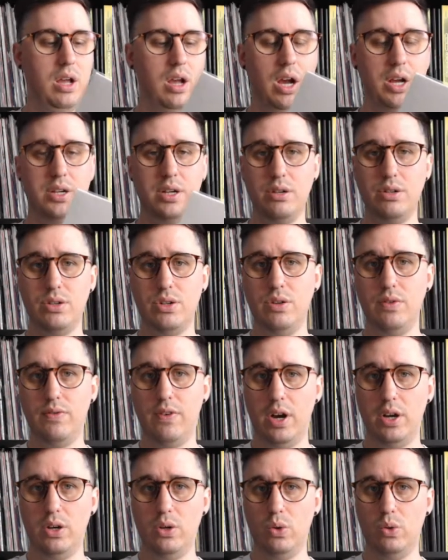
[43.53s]
I don't do
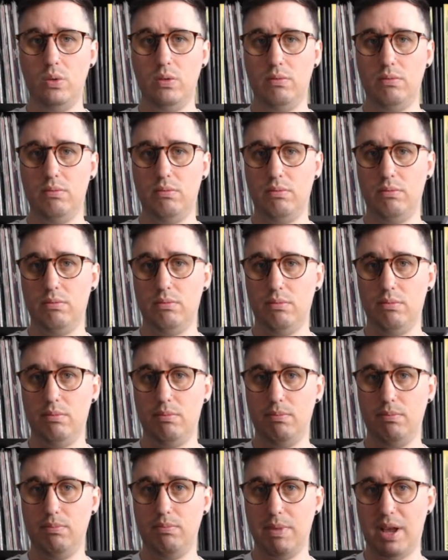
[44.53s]
vinyl
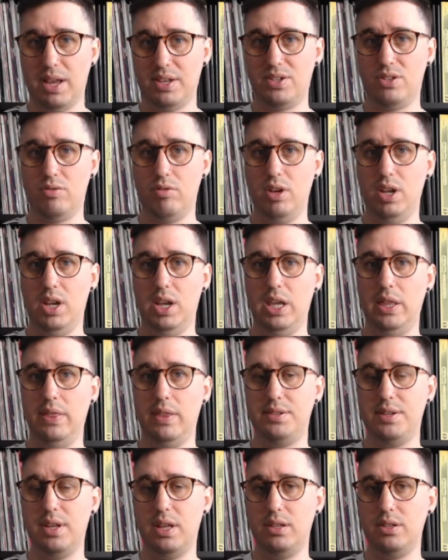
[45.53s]
mastering in the
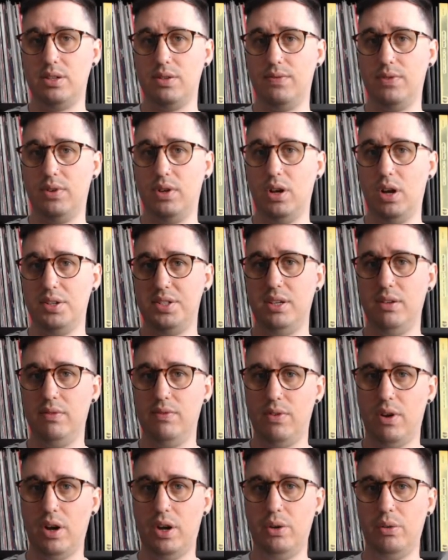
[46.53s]
sense of cutting
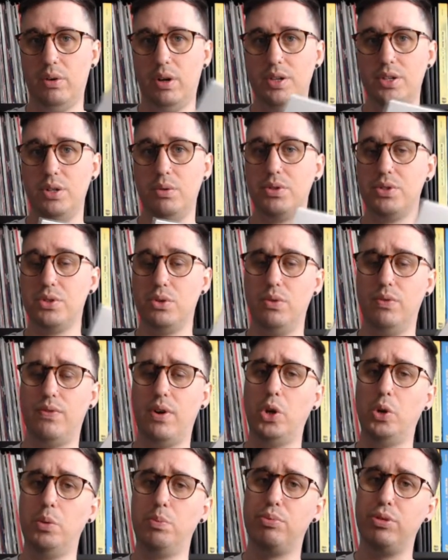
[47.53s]
vinyl. I do what's called
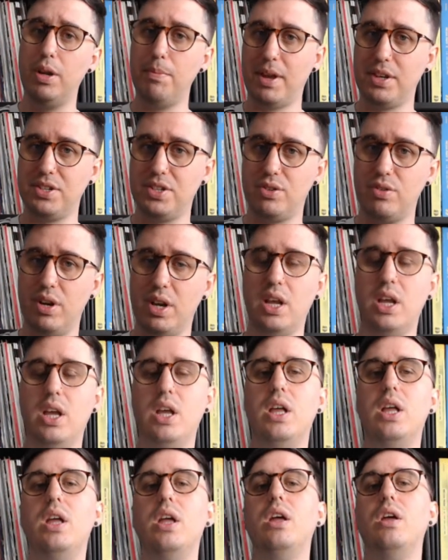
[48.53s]
vinyl pre-mastering,
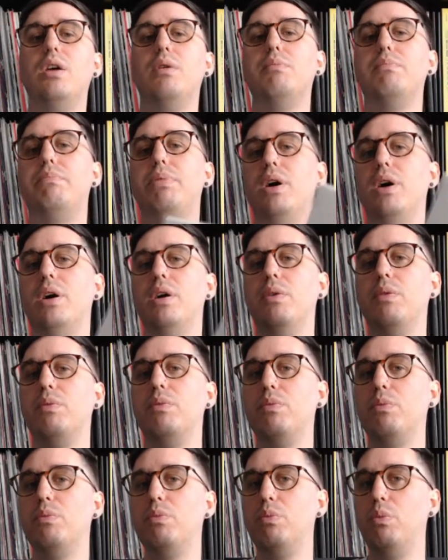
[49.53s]
but
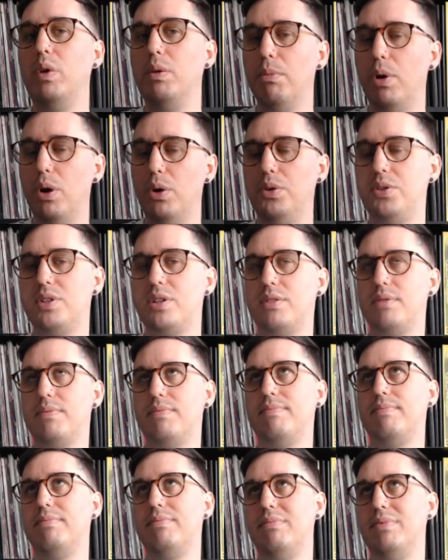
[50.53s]
we most
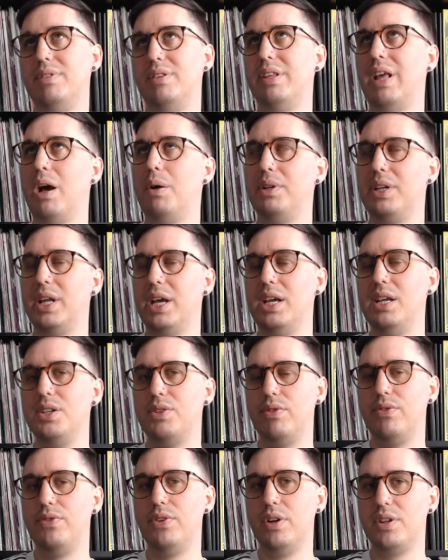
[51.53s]
nowadays
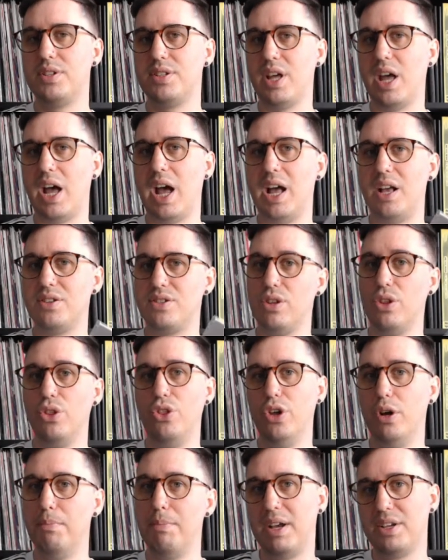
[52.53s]
refer to that as
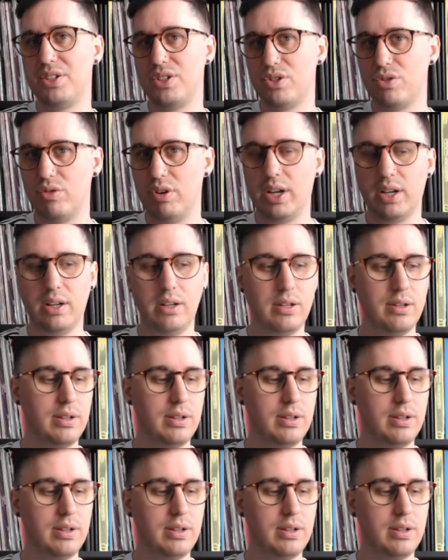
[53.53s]
the mastering.